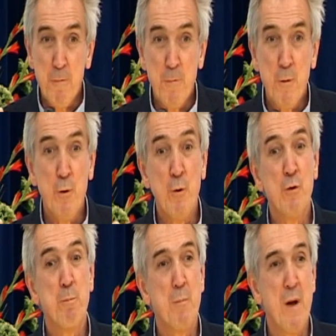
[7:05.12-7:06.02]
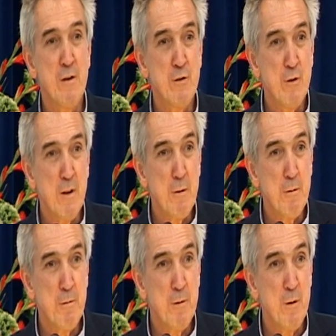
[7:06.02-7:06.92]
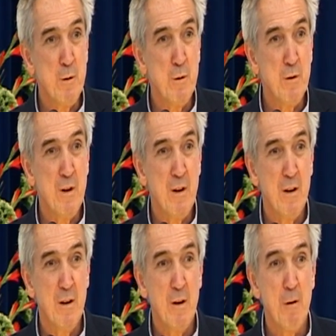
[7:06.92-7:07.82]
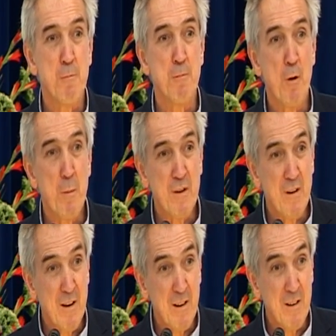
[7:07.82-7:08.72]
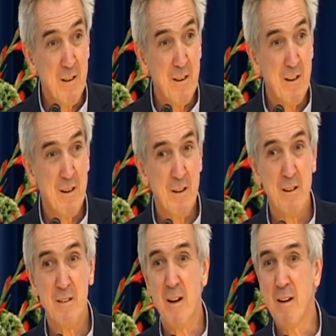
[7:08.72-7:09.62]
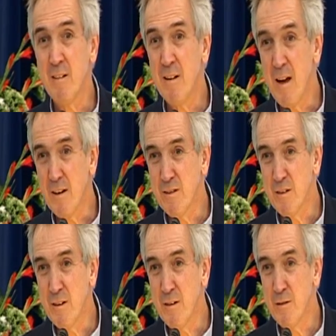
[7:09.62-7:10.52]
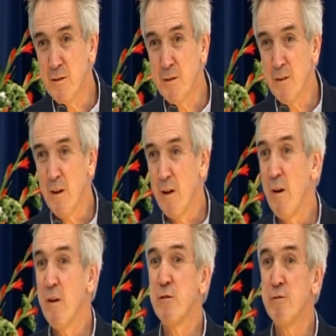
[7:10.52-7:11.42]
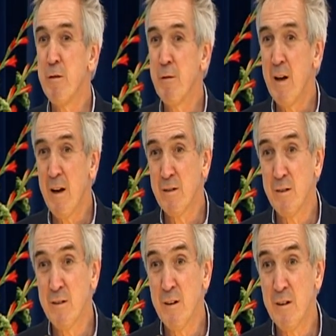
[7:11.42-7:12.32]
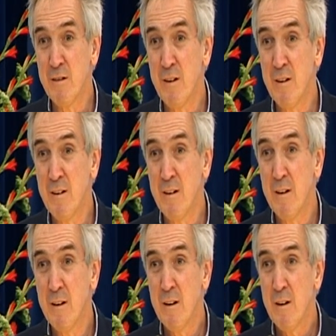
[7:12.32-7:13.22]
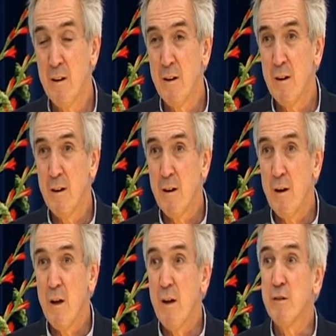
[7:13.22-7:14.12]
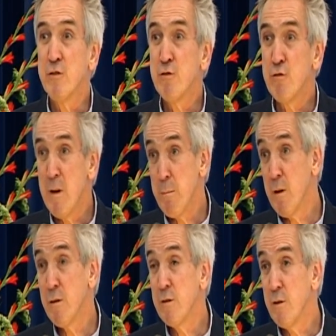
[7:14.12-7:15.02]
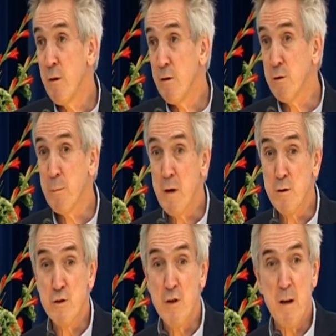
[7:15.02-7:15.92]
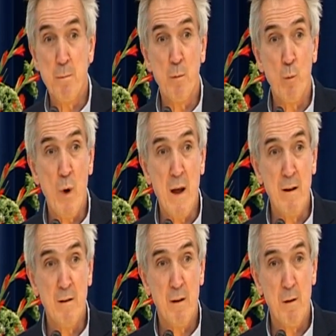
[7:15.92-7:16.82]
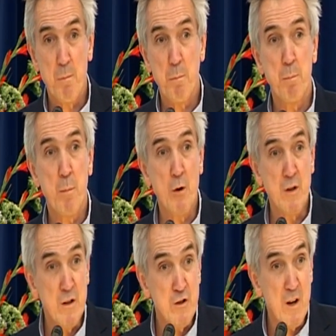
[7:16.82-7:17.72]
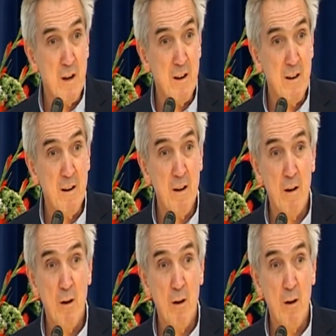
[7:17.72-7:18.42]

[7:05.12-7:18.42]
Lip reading: food, measuring food, vomiting, taking laxatives, driven exercising, extreme concerns about shape and weight, body checking.